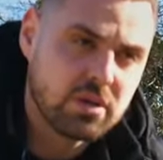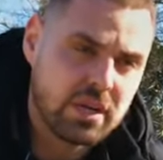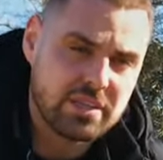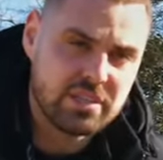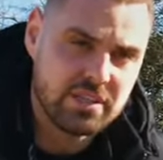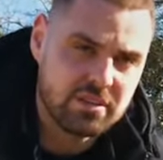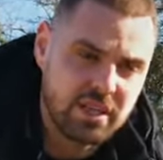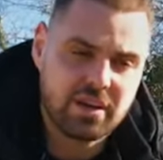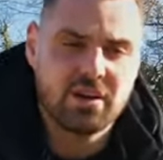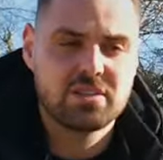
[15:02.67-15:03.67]
collecting
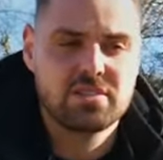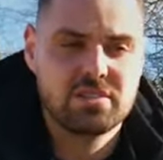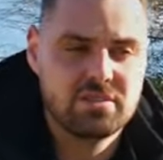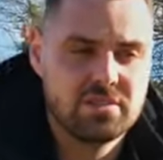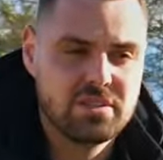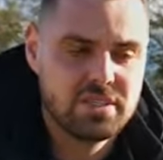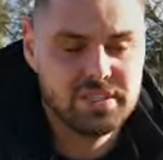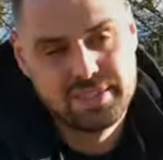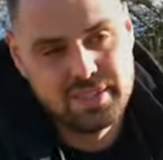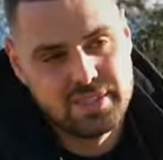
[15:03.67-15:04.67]
their cars.
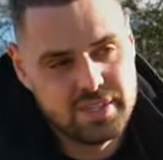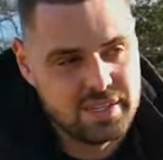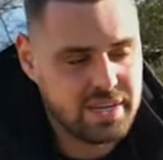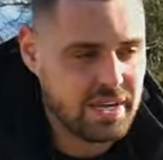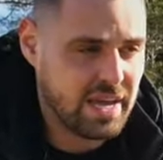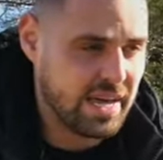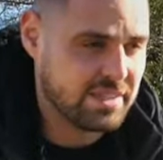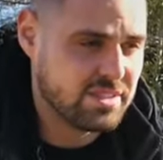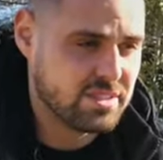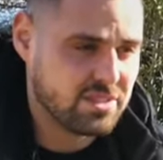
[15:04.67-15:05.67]

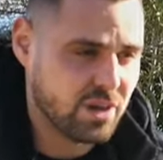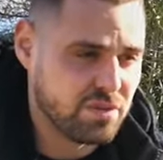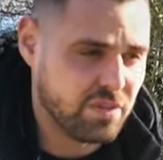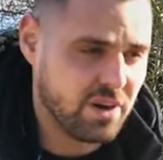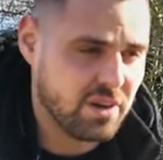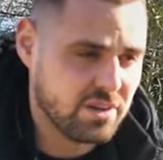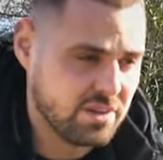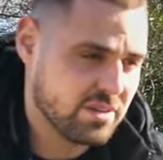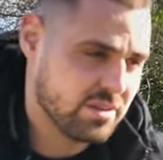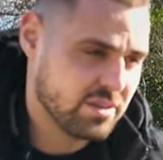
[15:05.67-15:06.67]
And so far,
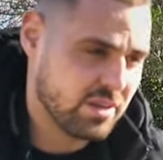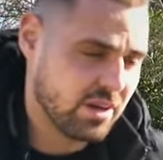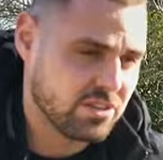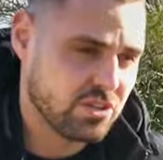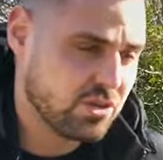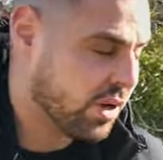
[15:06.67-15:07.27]
the last two